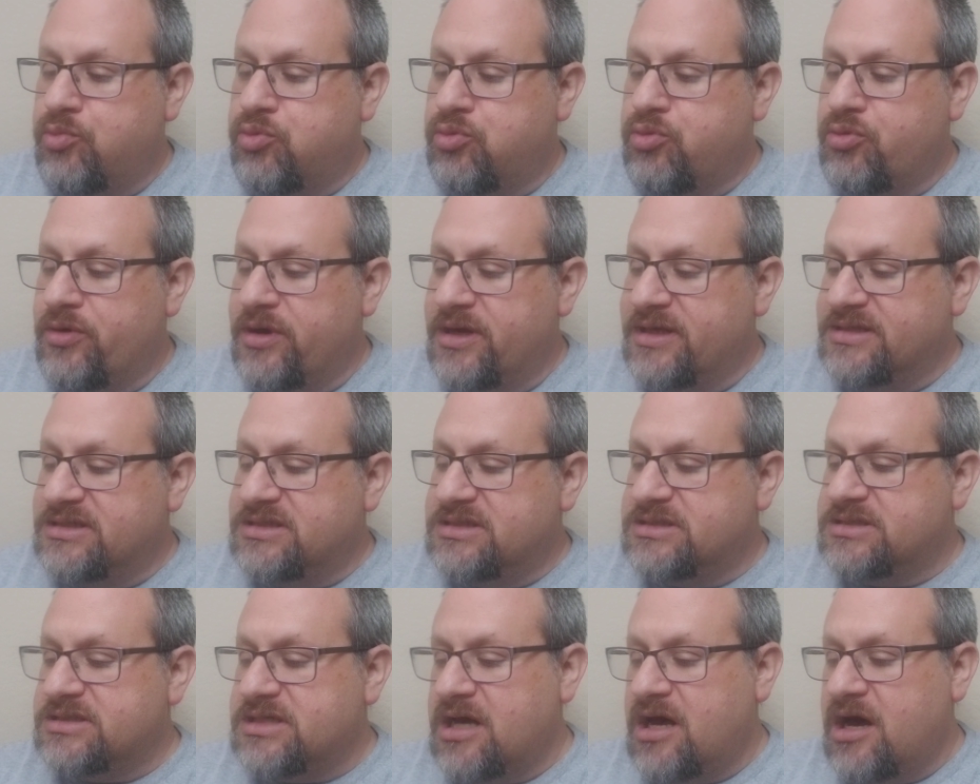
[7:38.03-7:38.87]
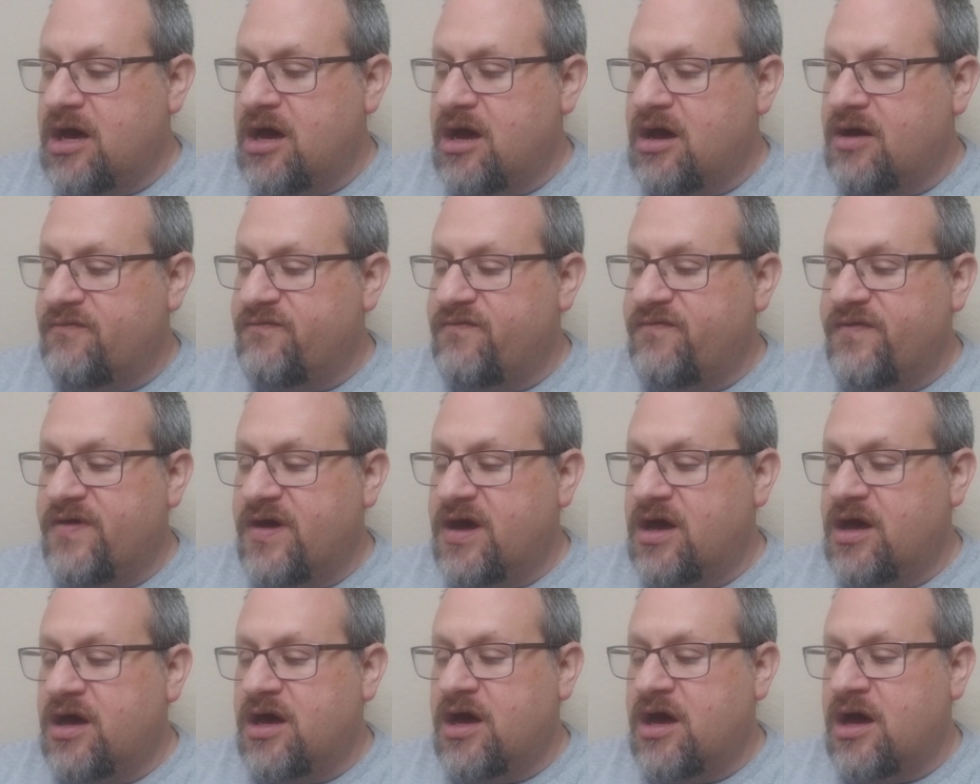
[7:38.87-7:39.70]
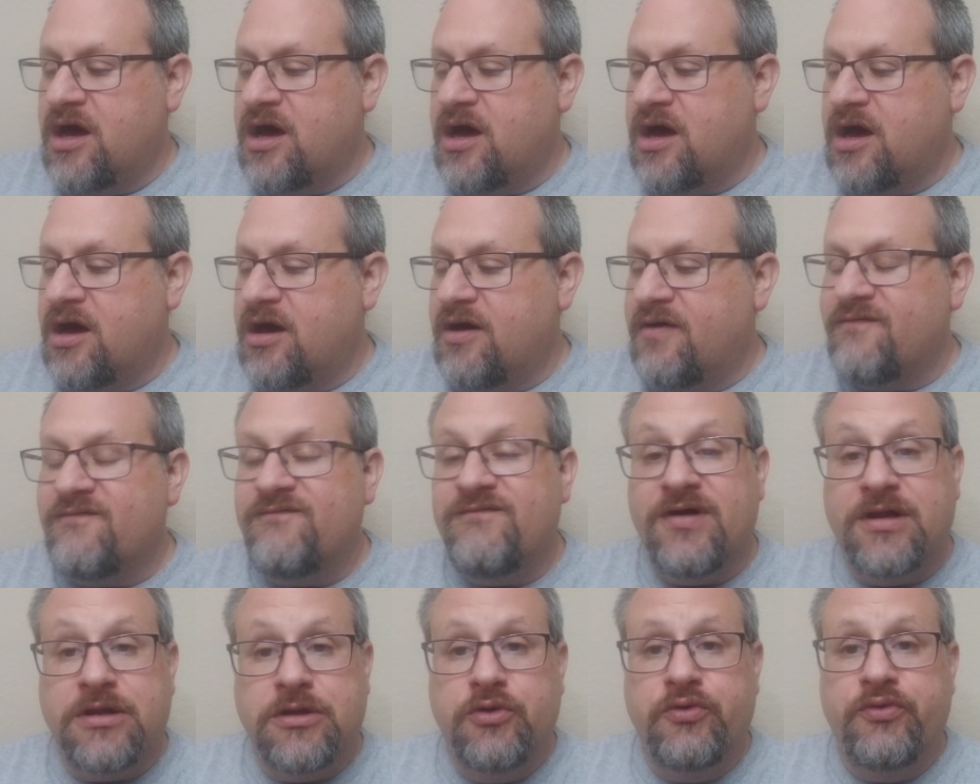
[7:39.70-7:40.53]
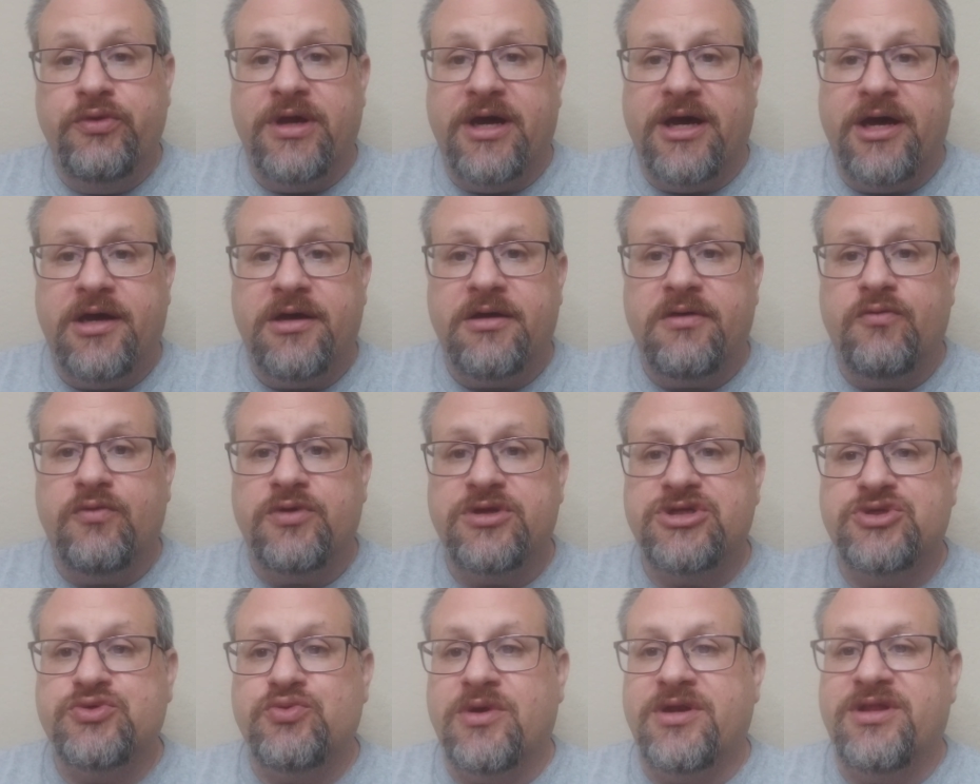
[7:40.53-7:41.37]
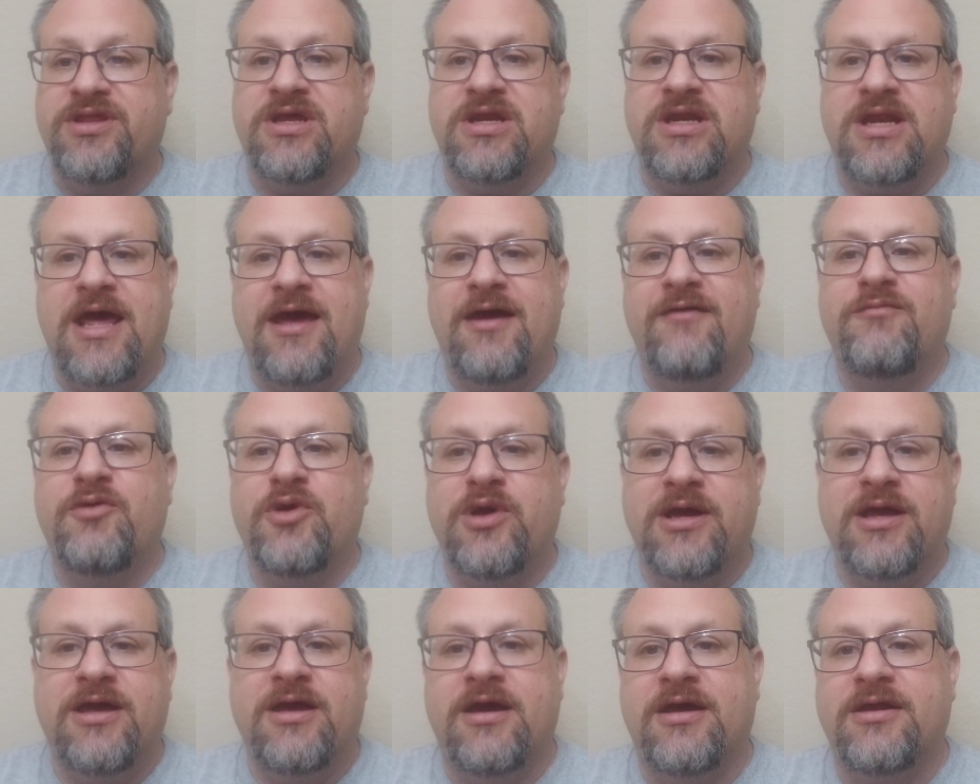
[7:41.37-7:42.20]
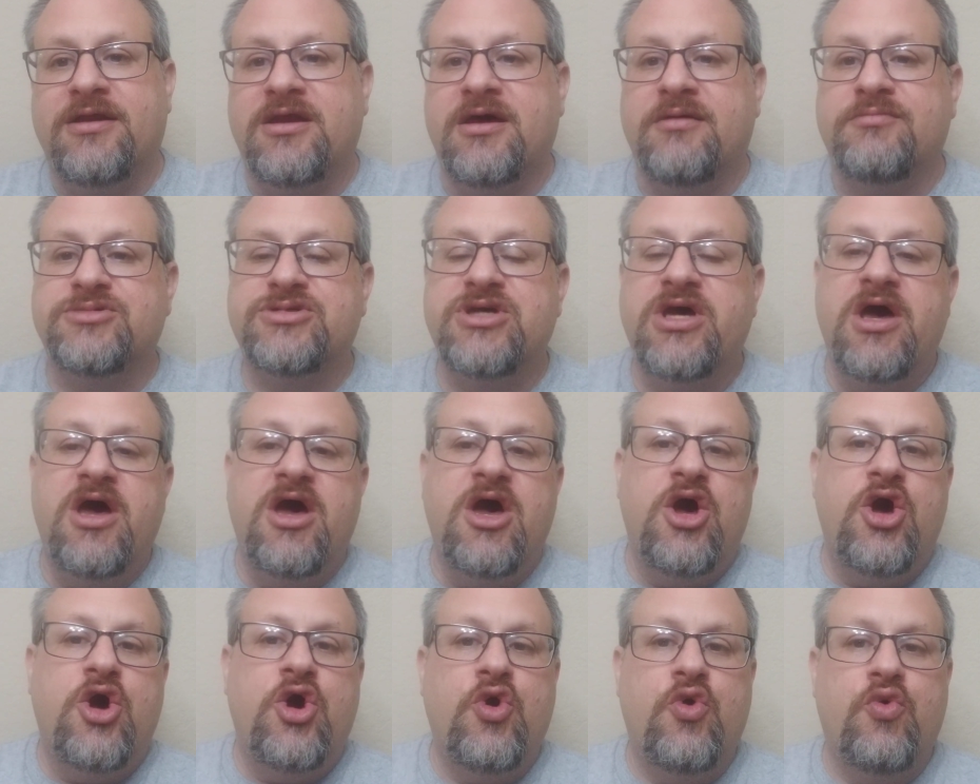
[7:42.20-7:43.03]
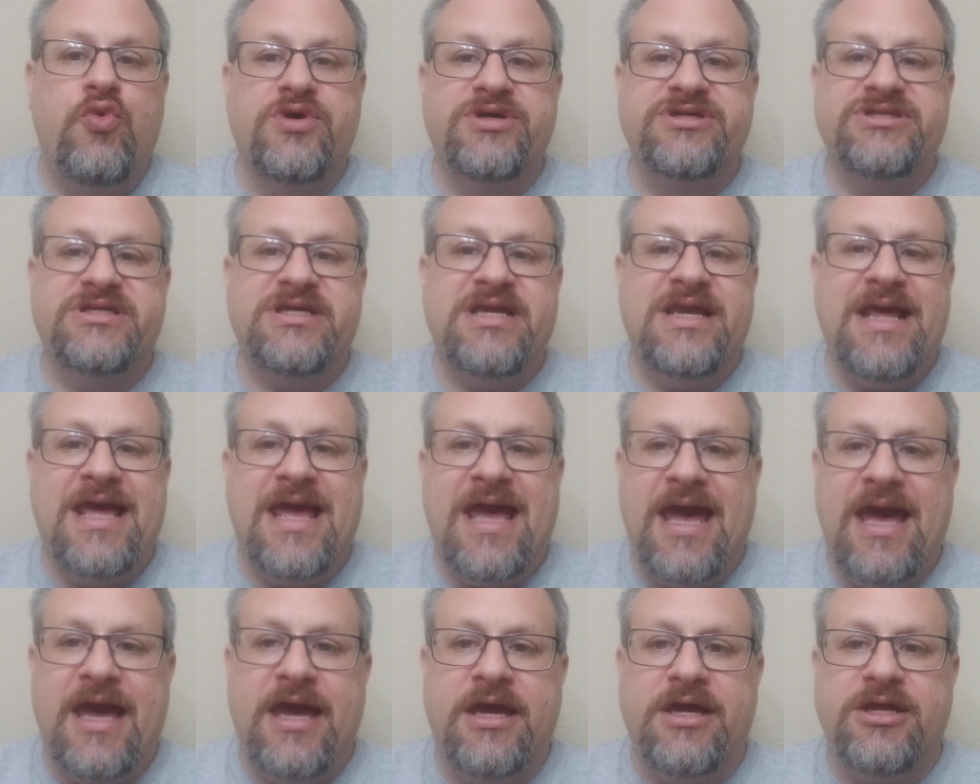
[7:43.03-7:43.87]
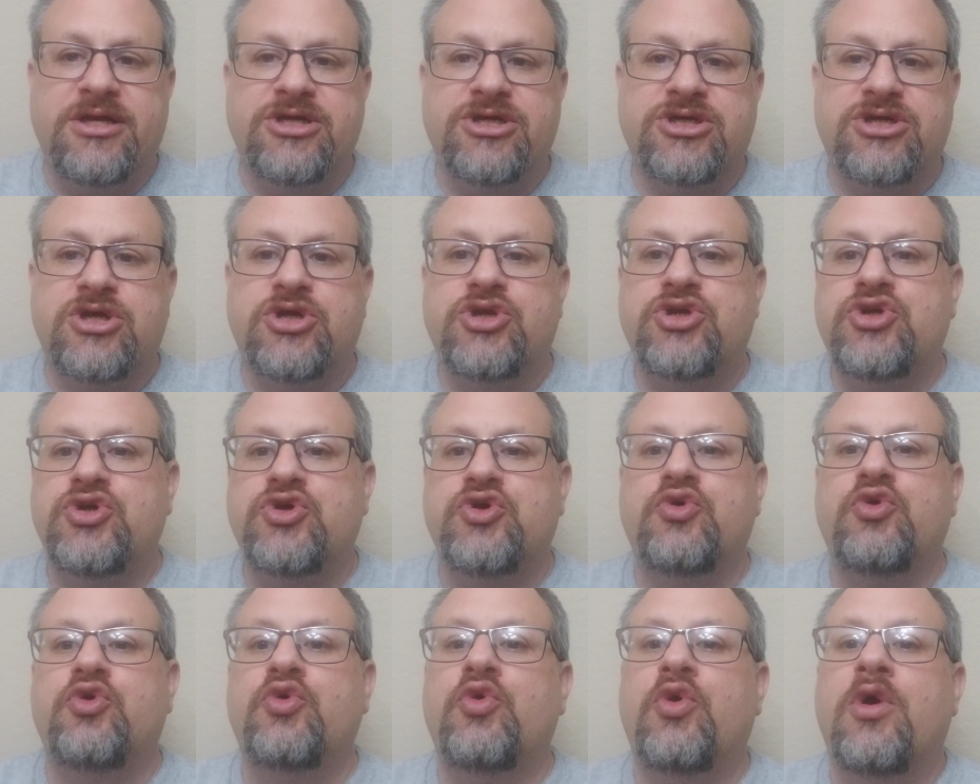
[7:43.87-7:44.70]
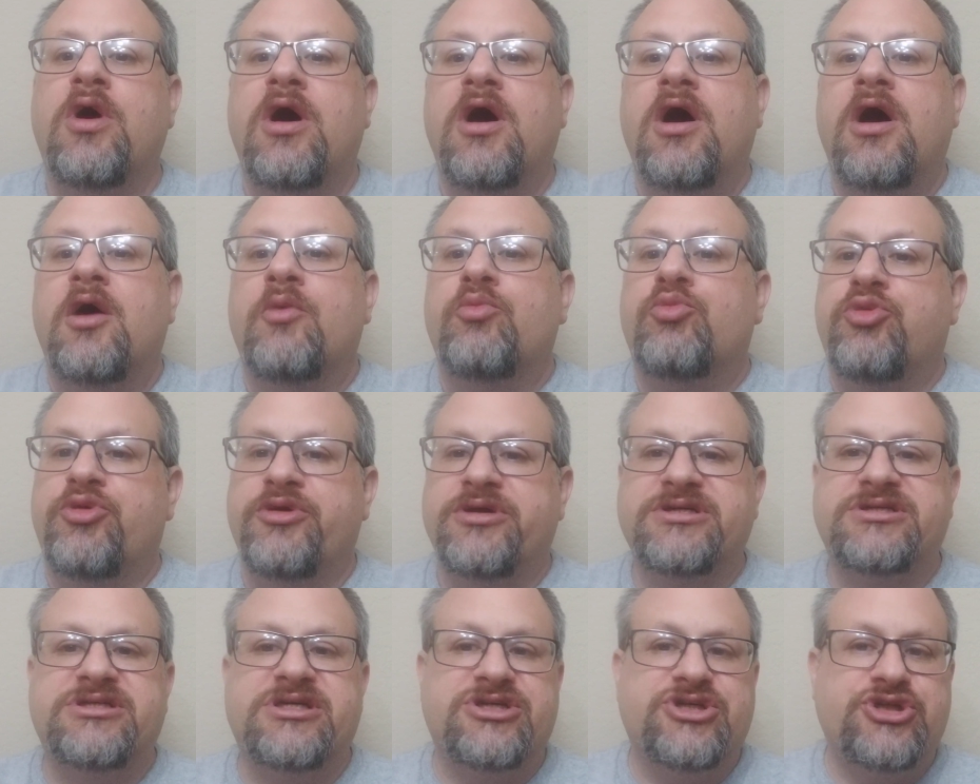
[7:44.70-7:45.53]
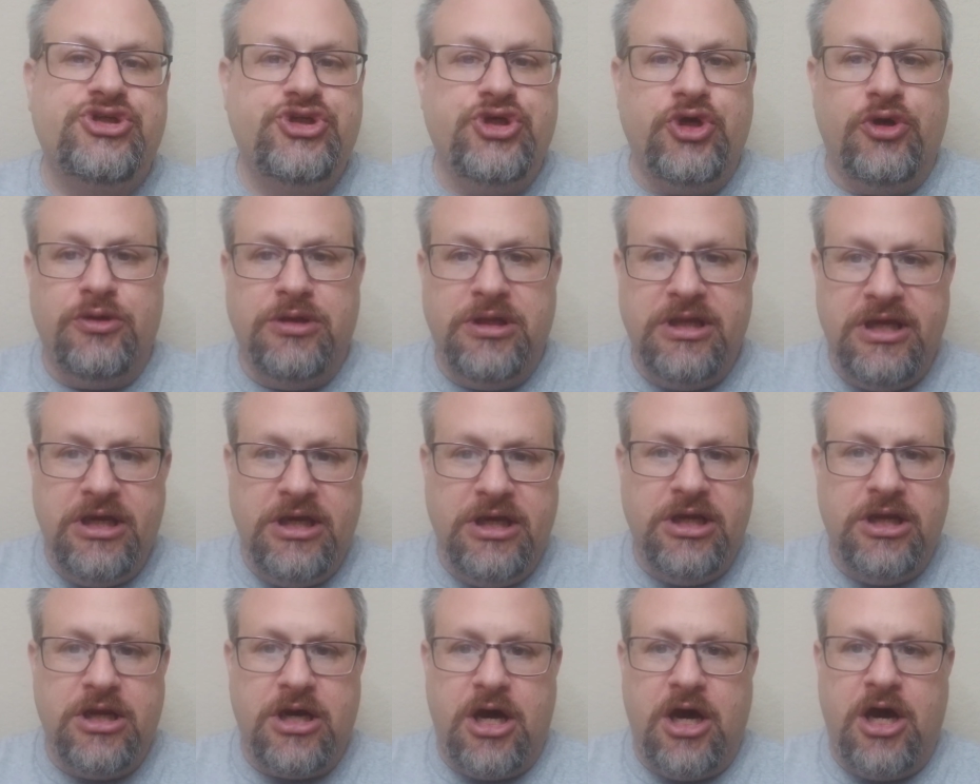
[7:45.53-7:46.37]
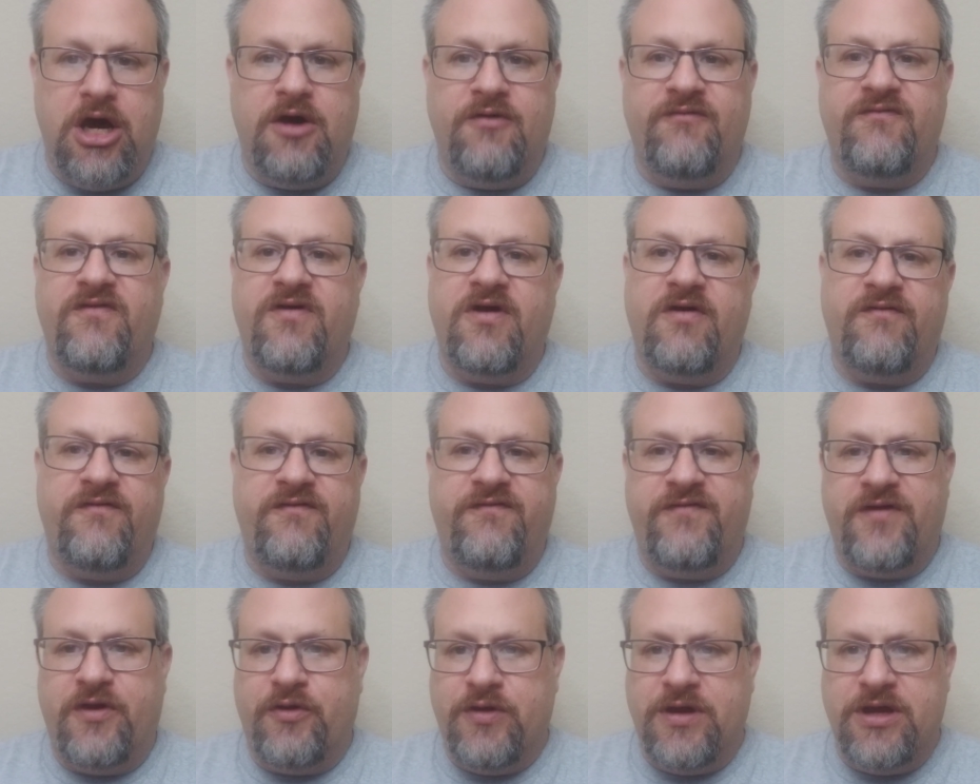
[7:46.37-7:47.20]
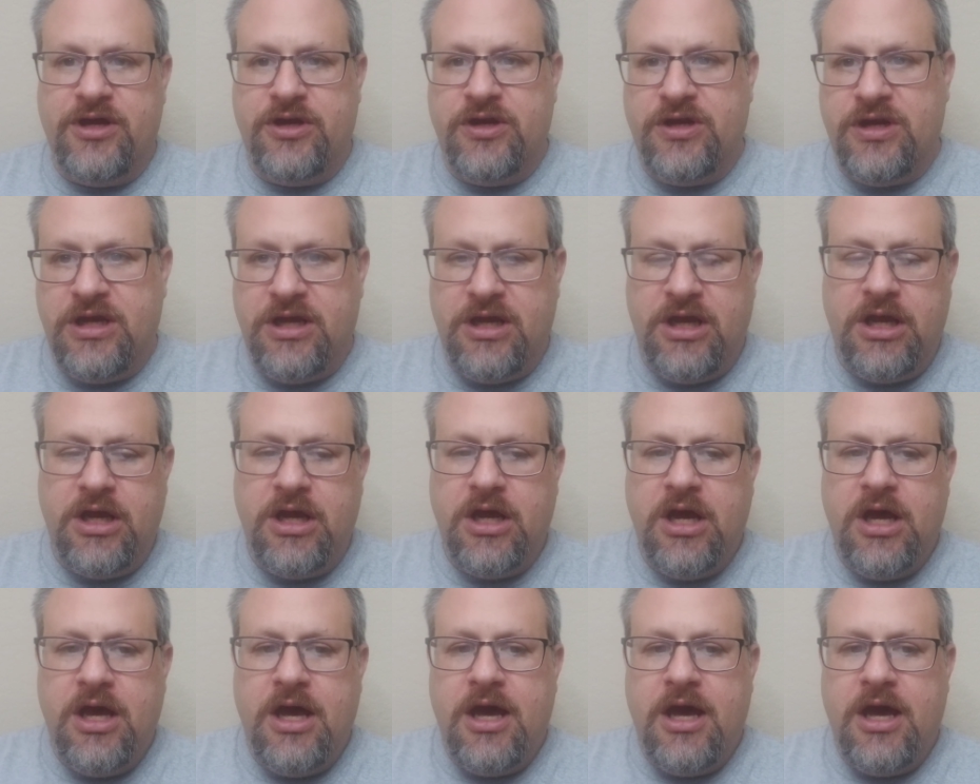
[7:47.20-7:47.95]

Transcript: prince of Valuna, which is one of the neighboring kingdoms, who was engaged to Princess Jolene of Feriendi.